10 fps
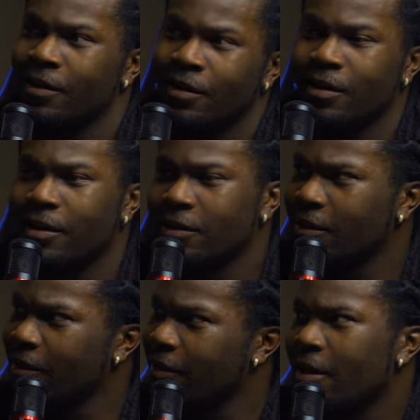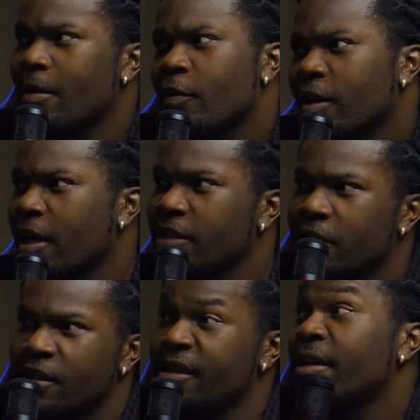oh, damn, what can I
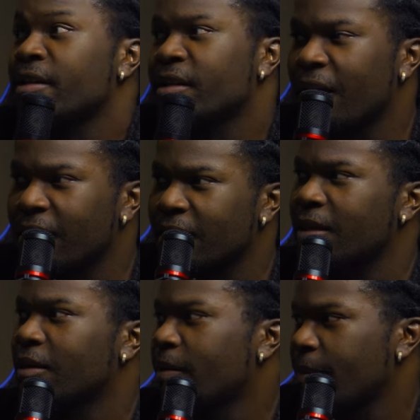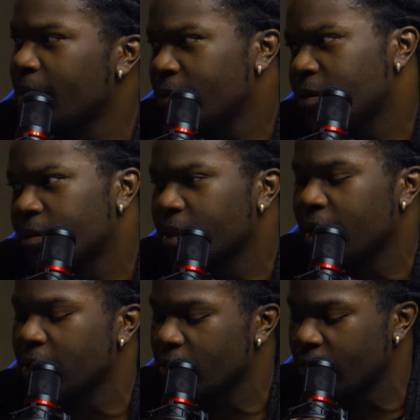say? She is a Thuddalina. I mean, what, what can
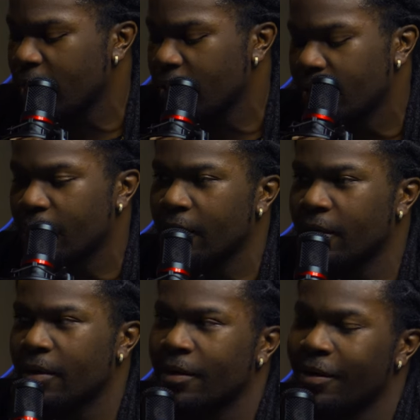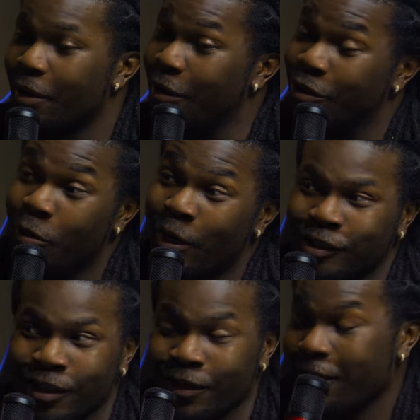I do, right? Hey, you know
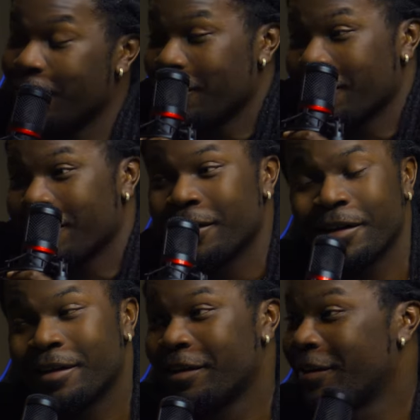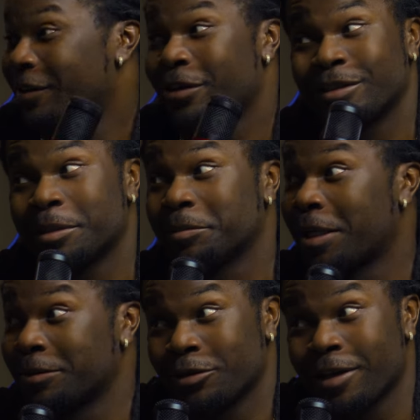what, Chuck? You know,
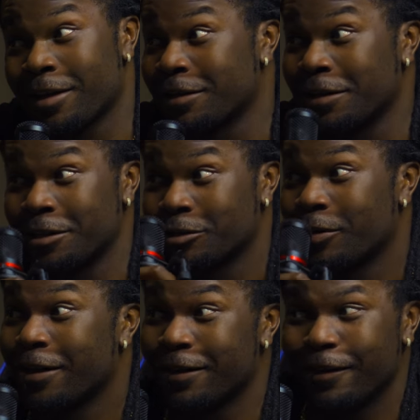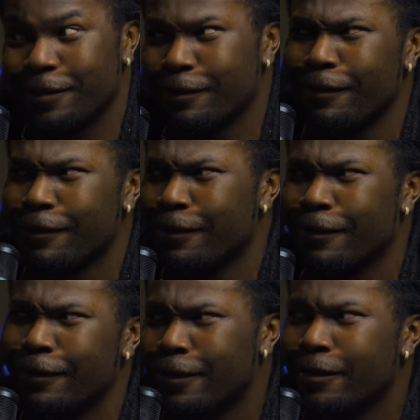sometimes they're Thuddalinas, right?
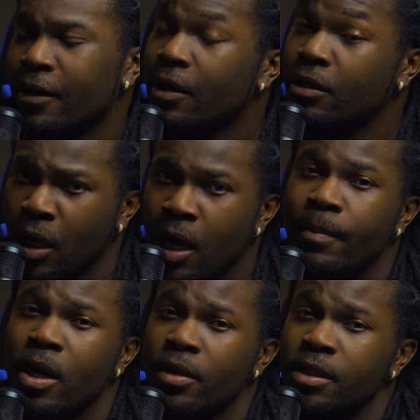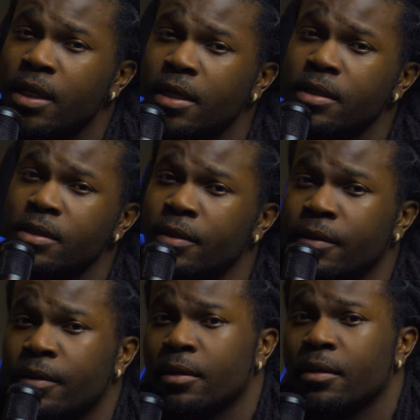You know how embarrassing that is.
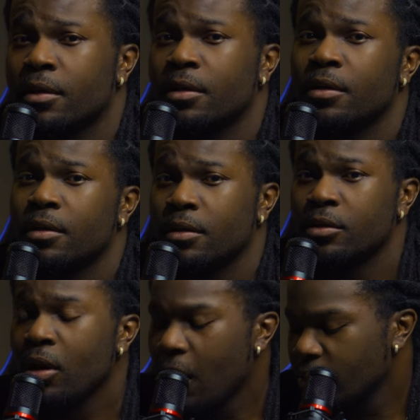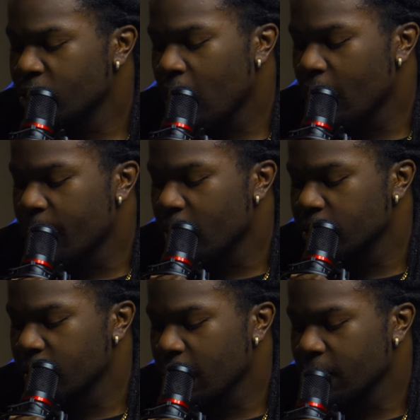You know, you know how
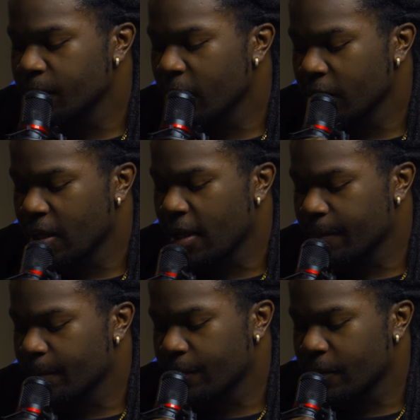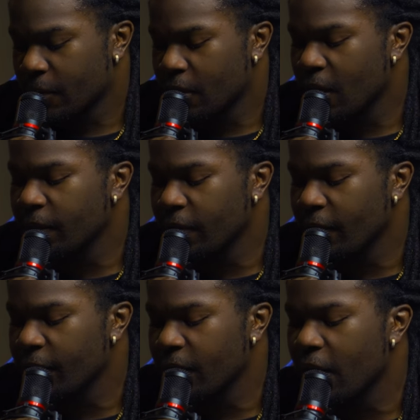embarrassing that is, bro. Like, even if,
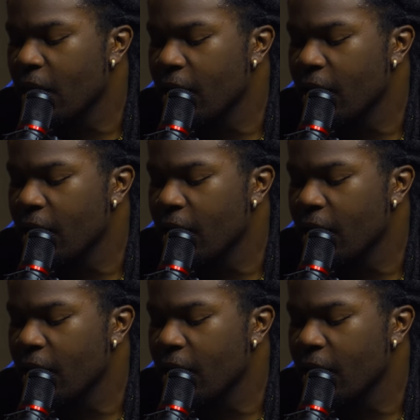if